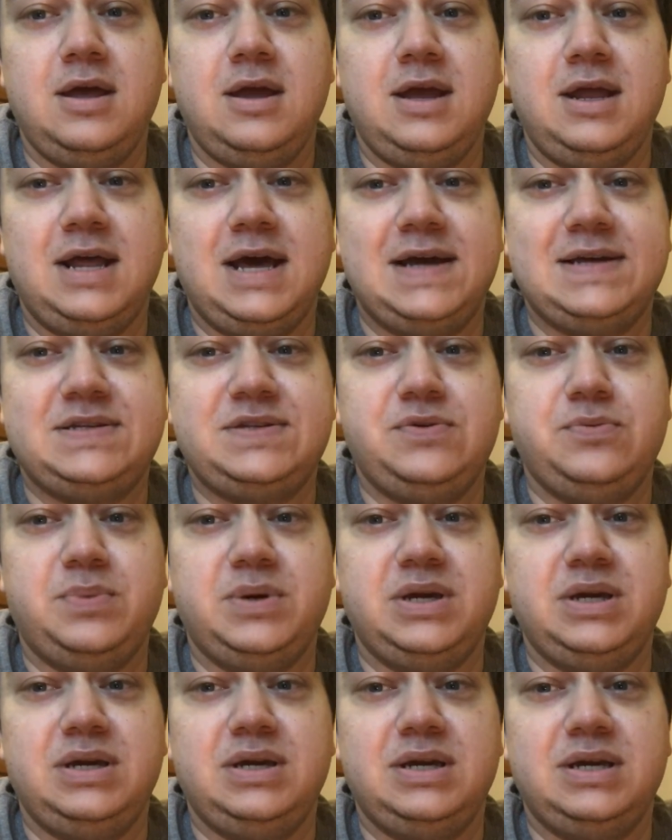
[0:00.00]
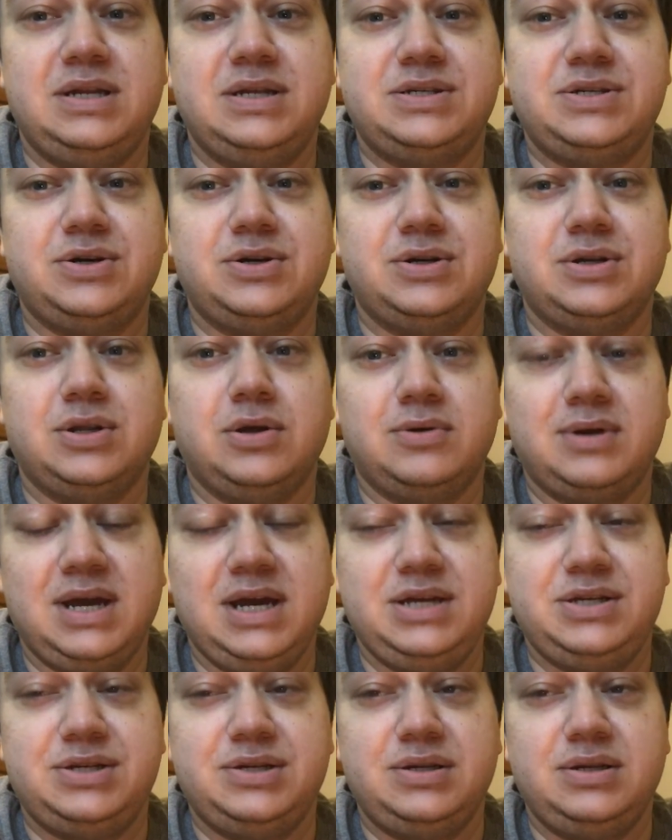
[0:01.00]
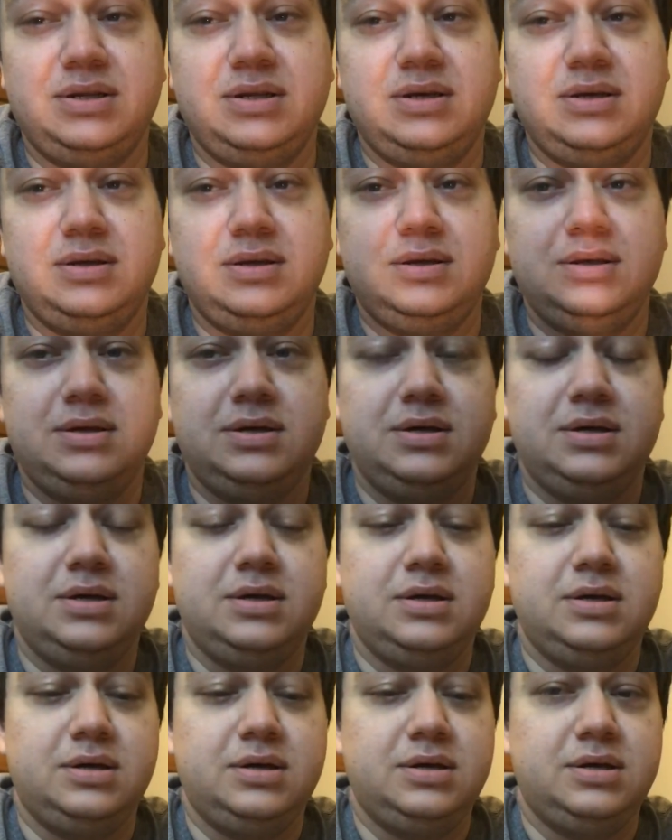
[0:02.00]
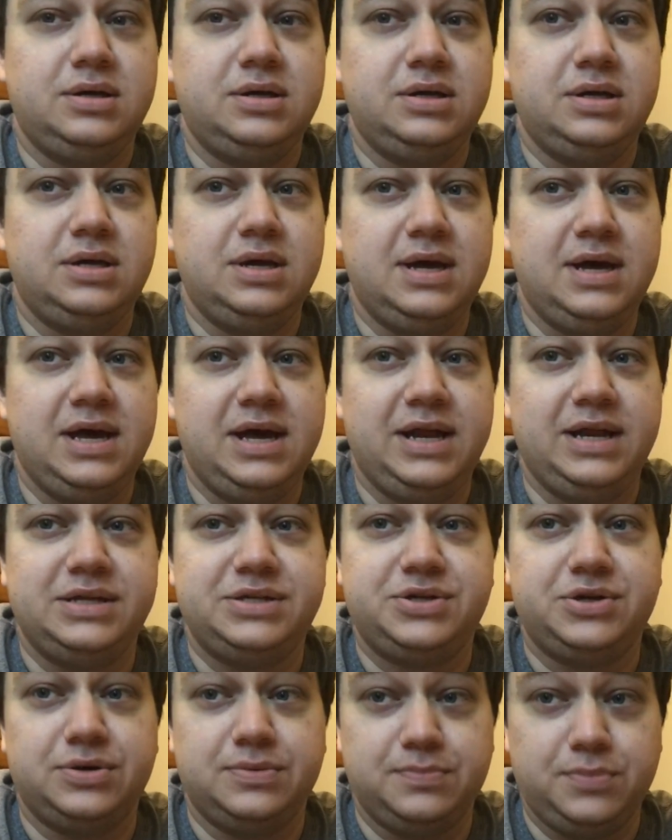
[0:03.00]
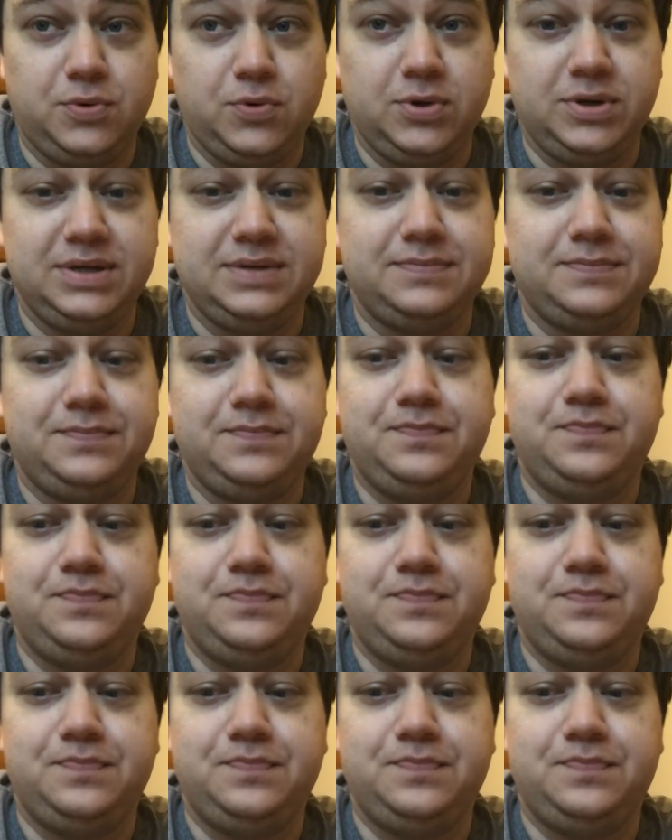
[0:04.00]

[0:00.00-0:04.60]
it has to be in a certain location at a certain point,